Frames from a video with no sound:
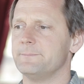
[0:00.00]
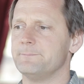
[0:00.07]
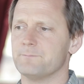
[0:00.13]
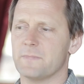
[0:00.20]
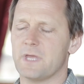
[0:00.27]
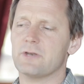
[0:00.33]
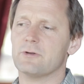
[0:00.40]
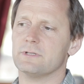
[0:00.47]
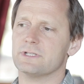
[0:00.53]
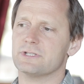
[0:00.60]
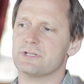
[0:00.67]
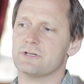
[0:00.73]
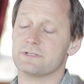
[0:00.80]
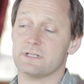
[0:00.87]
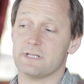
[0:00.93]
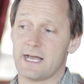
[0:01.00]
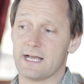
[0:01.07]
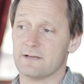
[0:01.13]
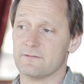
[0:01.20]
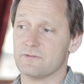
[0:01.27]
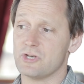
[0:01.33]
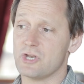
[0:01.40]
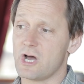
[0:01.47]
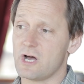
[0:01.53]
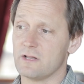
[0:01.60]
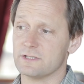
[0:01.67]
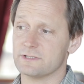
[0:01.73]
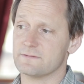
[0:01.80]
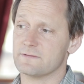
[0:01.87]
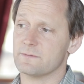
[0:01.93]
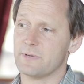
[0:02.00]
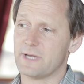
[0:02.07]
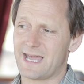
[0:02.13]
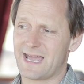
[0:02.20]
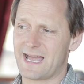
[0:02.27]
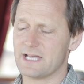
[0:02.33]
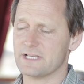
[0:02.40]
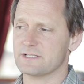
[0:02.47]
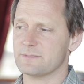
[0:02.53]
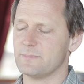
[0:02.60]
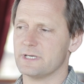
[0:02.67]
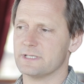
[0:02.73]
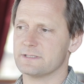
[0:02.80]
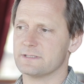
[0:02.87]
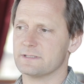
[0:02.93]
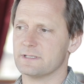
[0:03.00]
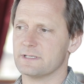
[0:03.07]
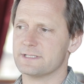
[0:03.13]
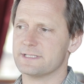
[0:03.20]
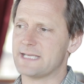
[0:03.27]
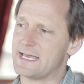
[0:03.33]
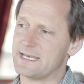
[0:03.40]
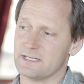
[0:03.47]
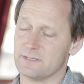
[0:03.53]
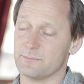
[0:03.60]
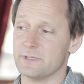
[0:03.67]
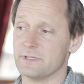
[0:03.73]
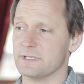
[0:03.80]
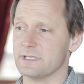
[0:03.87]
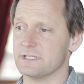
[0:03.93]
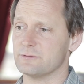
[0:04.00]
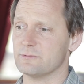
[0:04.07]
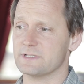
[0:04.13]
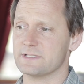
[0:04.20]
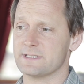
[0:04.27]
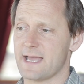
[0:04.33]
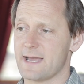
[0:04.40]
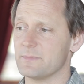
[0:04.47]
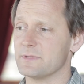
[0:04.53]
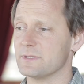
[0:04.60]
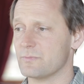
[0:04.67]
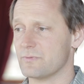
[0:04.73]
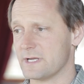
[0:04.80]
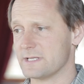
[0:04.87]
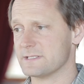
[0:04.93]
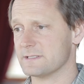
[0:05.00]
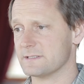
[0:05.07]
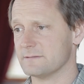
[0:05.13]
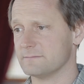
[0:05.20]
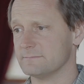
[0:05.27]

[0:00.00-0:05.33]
not only shows a lack of knowledge of the past, but a sad inability to examine the present.